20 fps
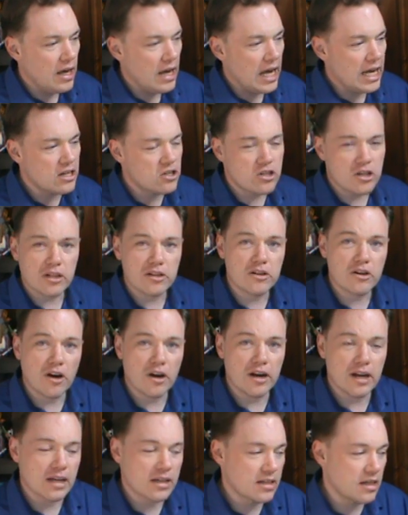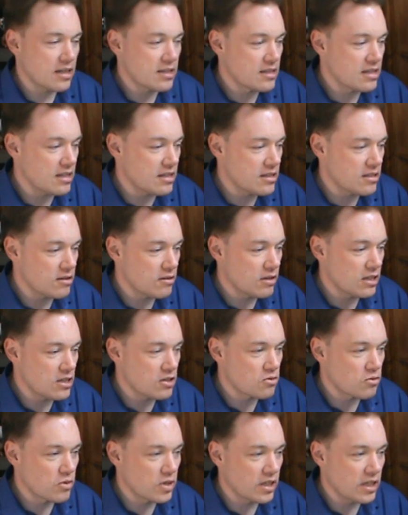And Sheldon Harnick does
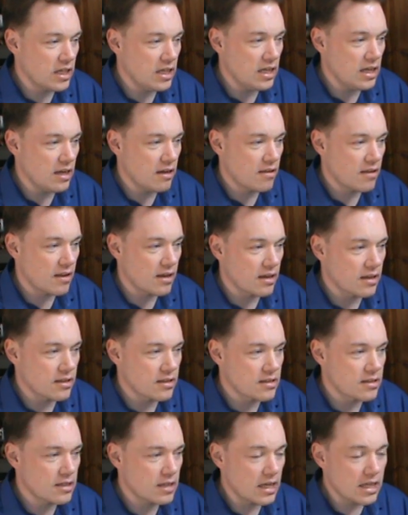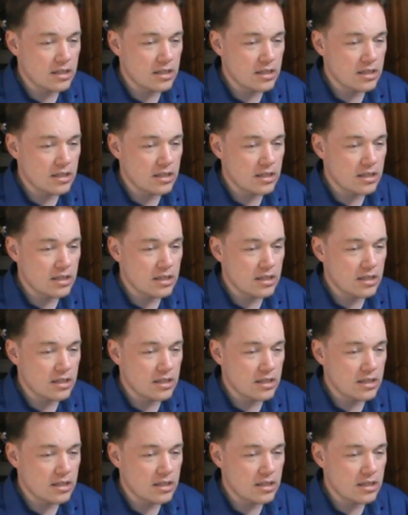these really neat things.